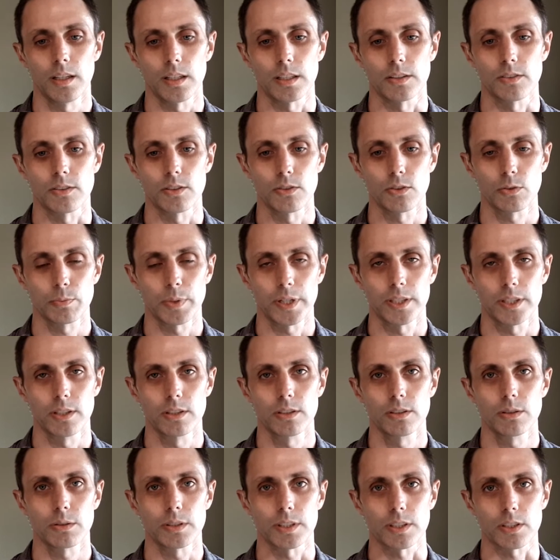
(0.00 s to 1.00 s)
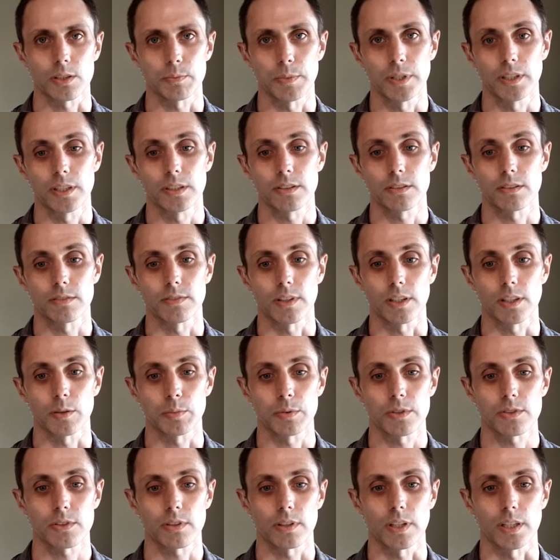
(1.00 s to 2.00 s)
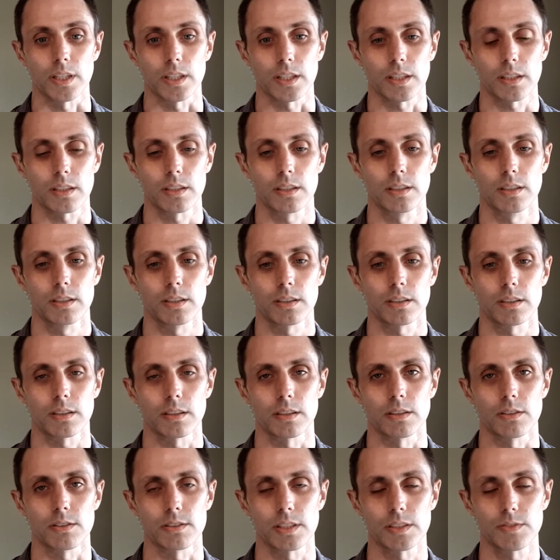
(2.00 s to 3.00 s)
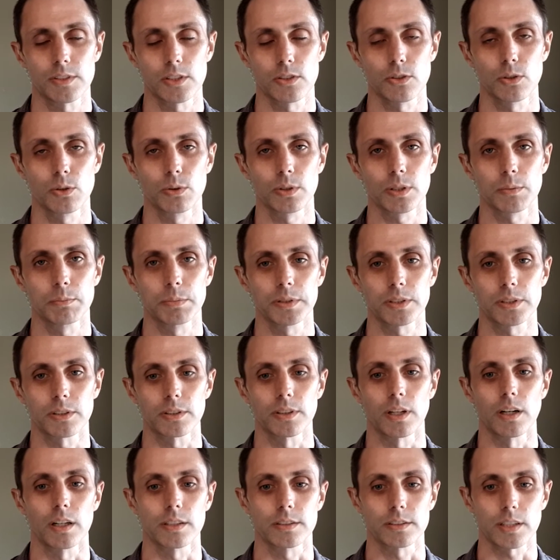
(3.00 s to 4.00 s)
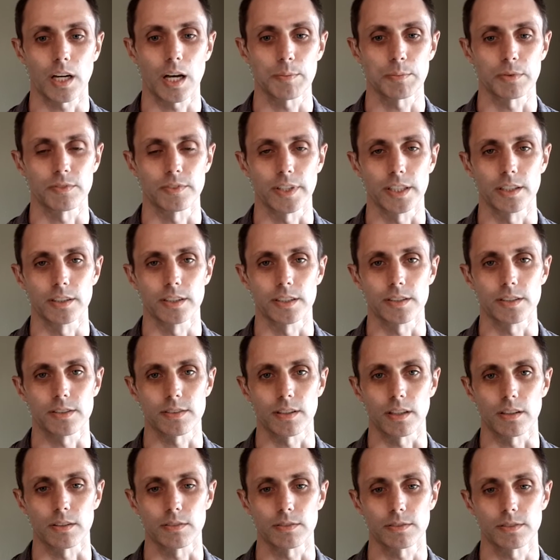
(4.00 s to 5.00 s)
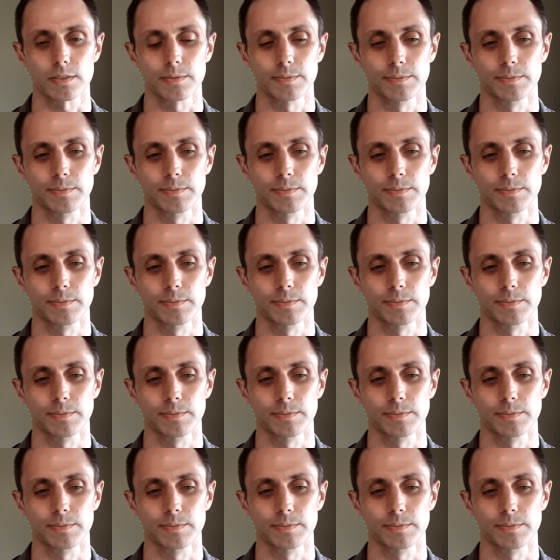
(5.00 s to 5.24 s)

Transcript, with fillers: It's used by new and experienced developers alike, and there's even tooling built on top of Vagrant itself.